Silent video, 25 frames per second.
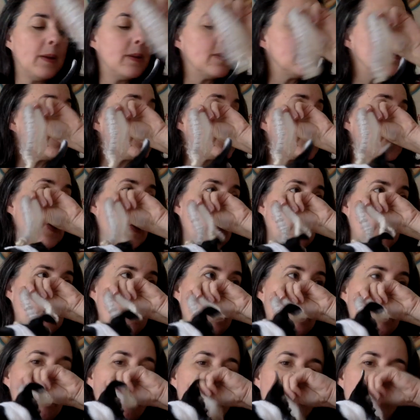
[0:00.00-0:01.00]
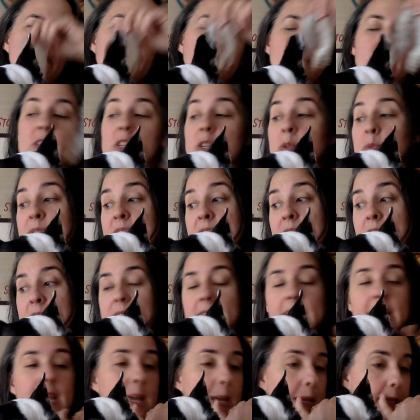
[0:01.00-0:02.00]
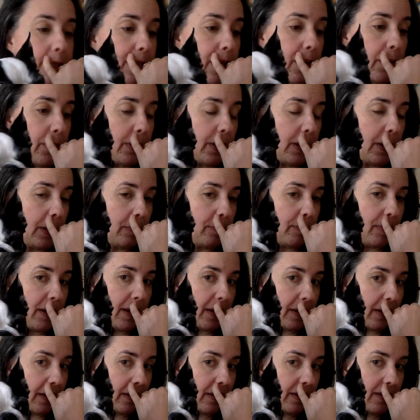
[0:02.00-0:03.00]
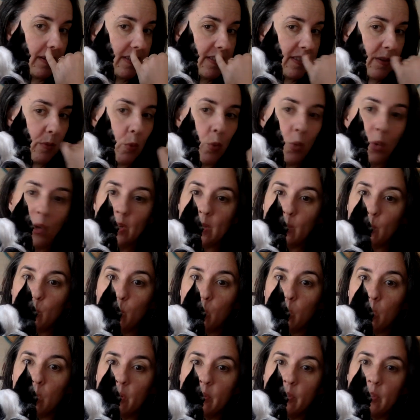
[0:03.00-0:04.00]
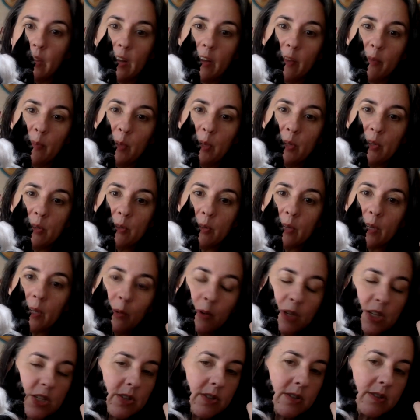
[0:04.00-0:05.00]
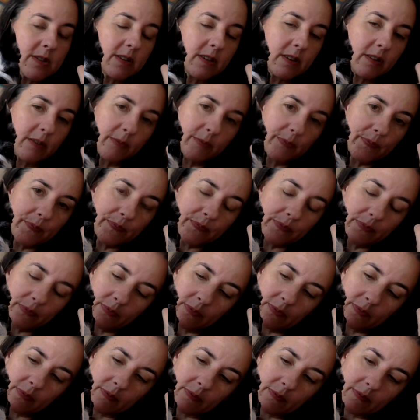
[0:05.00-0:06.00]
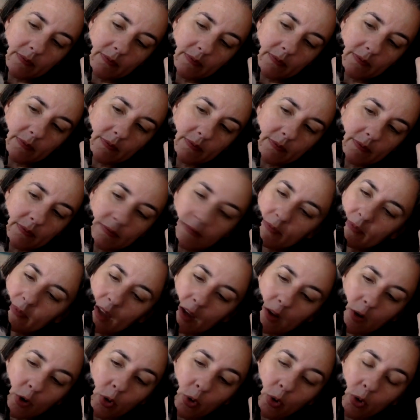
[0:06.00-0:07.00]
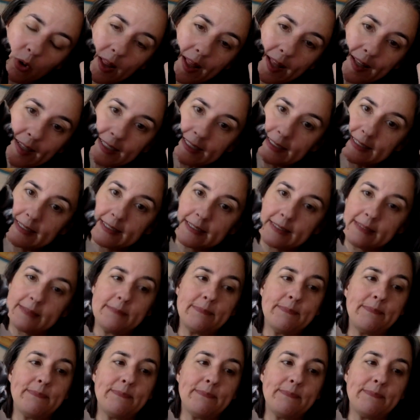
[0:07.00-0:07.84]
So, she was just laying down on my some woolly work that I've been doing, which is not cool, Alice.